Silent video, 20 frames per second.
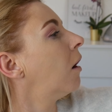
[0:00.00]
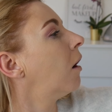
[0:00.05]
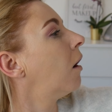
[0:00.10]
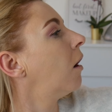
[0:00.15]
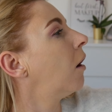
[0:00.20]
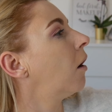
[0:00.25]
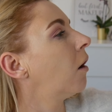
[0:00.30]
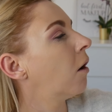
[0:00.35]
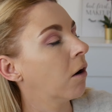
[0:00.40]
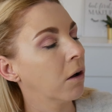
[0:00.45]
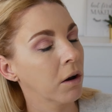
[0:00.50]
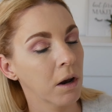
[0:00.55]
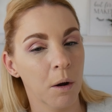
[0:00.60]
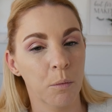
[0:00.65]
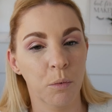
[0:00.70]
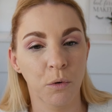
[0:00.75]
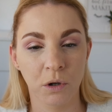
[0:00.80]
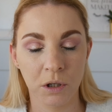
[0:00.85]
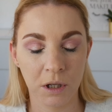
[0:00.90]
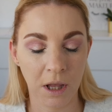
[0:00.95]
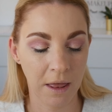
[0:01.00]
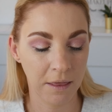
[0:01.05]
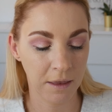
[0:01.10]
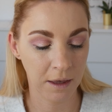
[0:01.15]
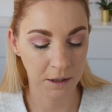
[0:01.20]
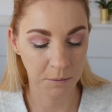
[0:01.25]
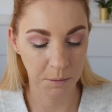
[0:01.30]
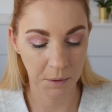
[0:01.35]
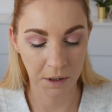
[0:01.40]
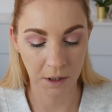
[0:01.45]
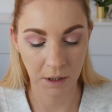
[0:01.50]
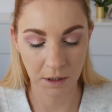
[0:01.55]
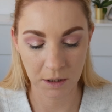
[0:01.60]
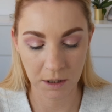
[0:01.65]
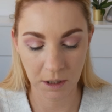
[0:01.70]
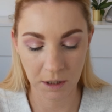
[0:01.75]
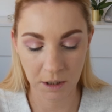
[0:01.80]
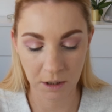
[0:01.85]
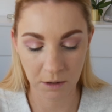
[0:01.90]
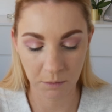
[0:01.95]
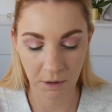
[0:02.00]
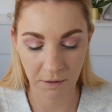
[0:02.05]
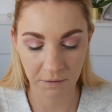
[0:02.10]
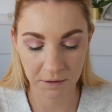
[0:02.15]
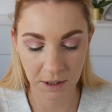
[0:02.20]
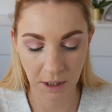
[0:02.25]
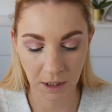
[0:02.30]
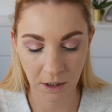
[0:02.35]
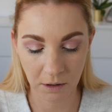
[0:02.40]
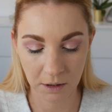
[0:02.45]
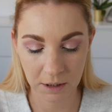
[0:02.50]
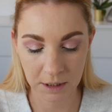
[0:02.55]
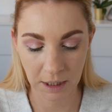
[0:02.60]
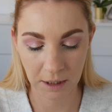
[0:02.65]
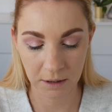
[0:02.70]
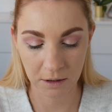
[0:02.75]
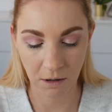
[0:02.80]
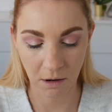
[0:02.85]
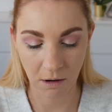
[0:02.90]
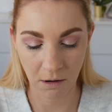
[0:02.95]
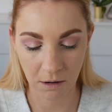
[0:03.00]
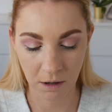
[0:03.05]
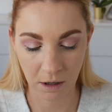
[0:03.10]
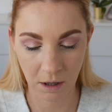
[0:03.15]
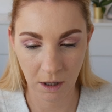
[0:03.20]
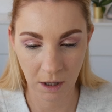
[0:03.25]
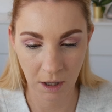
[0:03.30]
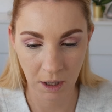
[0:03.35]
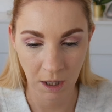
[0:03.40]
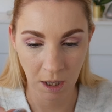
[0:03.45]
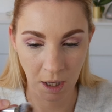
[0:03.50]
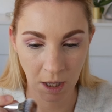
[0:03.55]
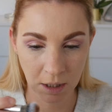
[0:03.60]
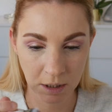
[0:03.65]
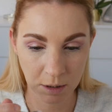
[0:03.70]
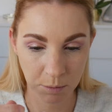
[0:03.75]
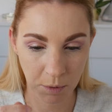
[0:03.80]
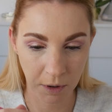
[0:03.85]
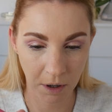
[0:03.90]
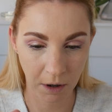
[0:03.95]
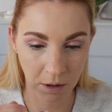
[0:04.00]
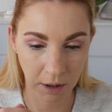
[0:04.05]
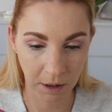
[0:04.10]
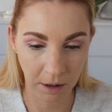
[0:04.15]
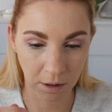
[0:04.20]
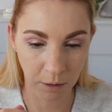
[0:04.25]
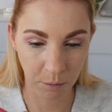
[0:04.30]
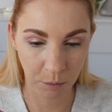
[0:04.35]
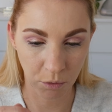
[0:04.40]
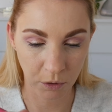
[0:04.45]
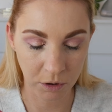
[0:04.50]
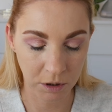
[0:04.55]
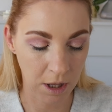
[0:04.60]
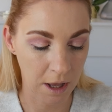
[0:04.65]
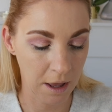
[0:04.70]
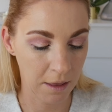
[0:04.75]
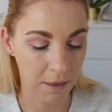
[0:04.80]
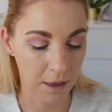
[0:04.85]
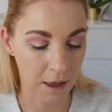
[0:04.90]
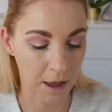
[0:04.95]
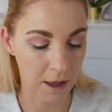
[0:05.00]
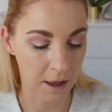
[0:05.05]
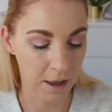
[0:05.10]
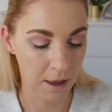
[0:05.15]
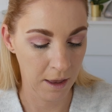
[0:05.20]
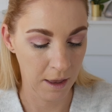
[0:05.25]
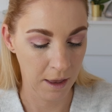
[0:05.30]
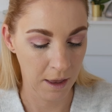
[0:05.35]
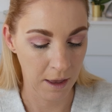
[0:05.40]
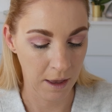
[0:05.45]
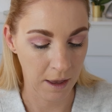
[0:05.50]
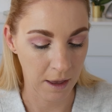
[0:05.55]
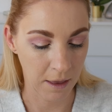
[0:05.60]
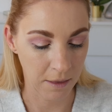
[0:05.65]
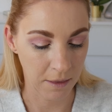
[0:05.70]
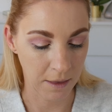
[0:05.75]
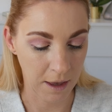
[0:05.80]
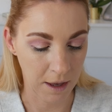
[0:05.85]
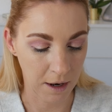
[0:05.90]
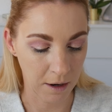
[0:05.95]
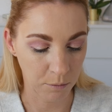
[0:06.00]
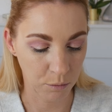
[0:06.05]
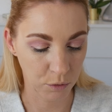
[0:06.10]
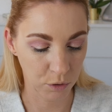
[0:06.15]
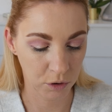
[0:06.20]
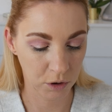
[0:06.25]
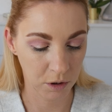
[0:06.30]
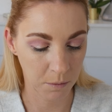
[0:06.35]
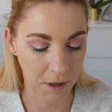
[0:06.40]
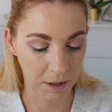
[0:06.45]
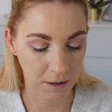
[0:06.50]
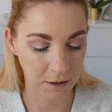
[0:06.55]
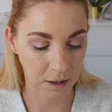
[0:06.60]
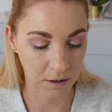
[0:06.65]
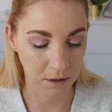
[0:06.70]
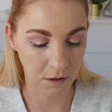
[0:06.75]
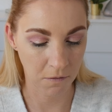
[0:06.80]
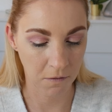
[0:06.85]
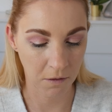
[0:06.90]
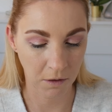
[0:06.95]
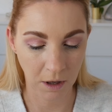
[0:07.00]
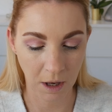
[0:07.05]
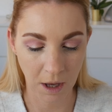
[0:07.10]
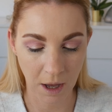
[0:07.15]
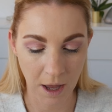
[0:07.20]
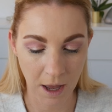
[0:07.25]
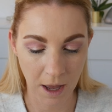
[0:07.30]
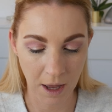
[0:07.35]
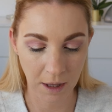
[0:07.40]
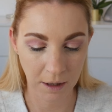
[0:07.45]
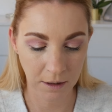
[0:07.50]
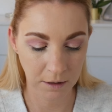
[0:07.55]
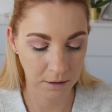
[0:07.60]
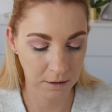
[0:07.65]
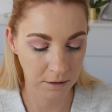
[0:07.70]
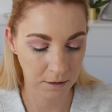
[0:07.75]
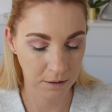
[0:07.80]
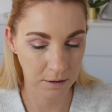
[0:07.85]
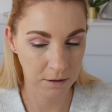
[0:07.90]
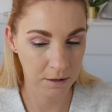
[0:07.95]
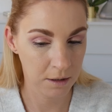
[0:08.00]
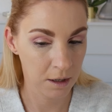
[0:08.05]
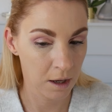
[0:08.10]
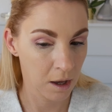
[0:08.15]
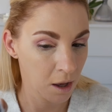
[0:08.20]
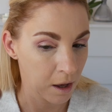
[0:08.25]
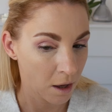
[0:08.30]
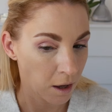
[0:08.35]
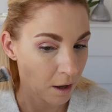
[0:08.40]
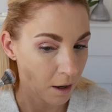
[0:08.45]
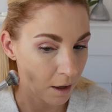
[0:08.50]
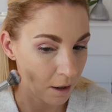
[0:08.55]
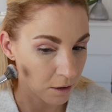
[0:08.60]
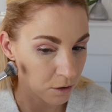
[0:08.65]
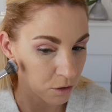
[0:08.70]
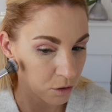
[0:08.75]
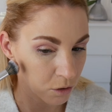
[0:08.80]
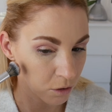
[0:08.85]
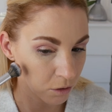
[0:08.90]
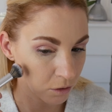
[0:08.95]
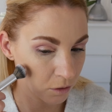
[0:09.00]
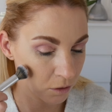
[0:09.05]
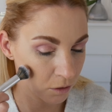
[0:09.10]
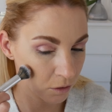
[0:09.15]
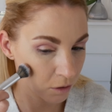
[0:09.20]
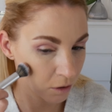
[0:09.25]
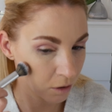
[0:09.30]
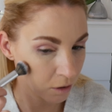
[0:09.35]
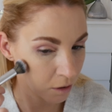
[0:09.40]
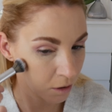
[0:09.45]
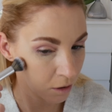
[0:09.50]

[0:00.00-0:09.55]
on a brush like this, because this is what I've seen on TikTok. Let's put it on a little brush like that, and then brush some excess off on your hands and just